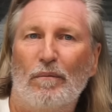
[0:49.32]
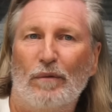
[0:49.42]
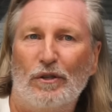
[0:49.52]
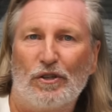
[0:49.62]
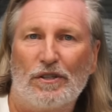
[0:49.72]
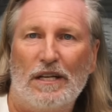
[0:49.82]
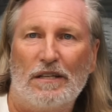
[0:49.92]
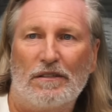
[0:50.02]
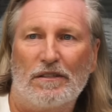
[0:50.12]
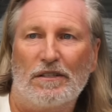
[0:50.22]
We just
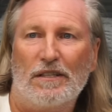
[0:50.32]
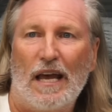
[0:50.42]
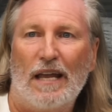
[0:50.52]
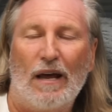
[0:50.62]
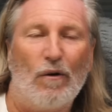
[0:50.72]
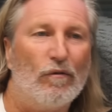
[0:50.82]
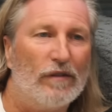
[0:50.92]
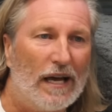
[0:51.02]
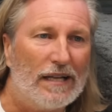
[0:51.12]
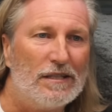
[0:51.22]
need to sustain that over
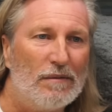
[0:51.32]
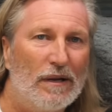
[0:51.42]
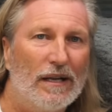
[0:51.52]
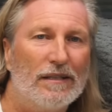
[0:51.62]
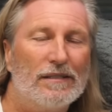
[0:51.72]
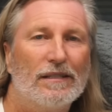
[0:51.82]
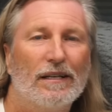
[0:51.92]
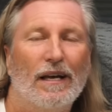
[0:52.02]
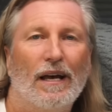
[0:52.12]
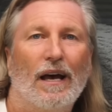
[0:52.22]
90 minutes.
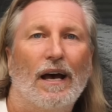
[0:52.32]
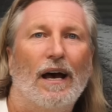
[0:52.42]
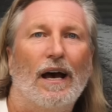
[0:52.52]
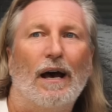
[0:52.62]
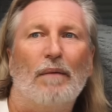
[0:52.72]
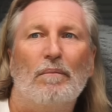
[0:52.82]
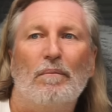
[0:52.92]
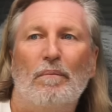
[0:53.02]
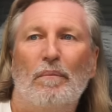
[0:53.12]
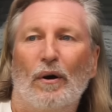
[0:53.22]

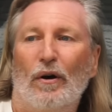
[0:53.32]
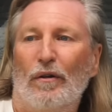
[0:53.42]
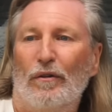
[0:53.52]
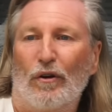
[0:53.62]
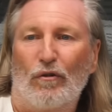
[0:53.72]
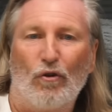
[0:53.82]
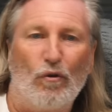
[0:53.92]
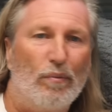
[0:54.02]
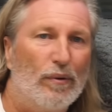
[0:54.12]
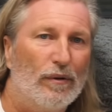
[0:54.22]
But the
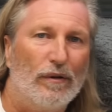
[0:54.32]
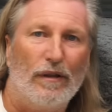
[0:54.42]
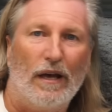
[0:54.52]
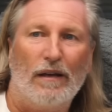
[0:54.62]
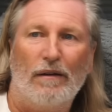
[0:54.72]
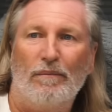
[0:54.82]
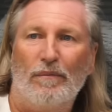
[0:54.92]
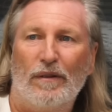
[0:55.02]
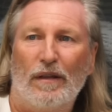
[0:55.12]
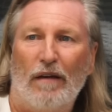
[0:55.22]
group, their
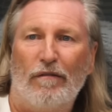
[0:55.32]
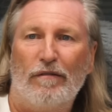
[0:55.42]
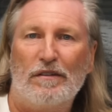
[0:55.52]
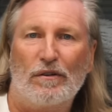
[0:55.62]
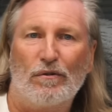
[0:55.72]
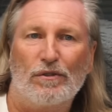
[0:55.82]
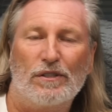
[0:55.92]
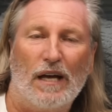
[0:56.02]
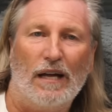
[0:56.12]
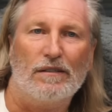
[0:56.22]
physical
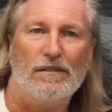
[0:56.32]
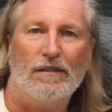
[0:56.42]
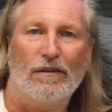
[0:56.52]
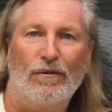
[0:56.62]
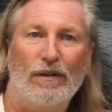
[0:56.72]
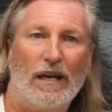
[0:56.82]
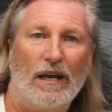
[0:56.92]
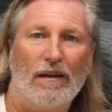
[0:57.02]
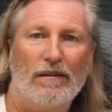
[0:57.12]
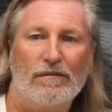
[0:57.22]
stats, you know, Nick,
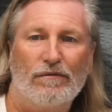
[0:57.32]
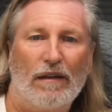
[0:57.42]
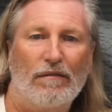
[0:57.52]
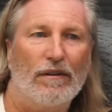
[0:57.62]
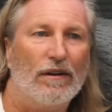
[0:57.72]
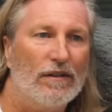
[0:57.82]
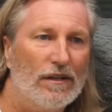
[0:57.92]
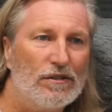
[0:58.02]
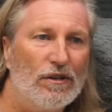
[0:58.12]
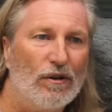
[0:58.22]
our strength and
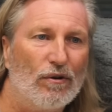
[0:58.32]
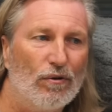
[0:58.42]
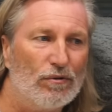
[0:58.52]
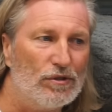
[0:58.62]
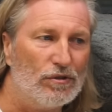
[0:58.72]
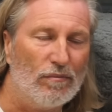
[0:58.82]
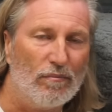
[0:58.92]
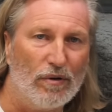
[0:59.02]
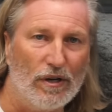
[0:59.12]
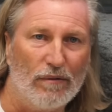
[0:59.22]
conditioning coach, has done
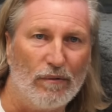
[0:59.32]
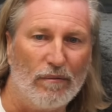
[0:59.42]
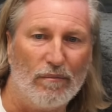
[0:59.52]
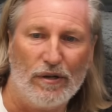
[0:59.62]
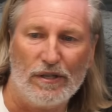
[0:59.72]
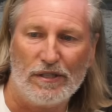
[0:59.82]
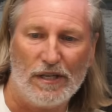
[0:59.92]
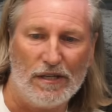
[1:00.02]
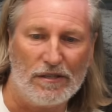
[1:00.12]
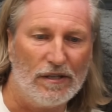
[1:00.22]
brilliant with them
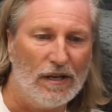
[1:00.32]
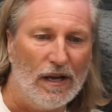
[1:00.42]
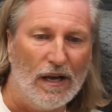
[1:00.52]
pre-season.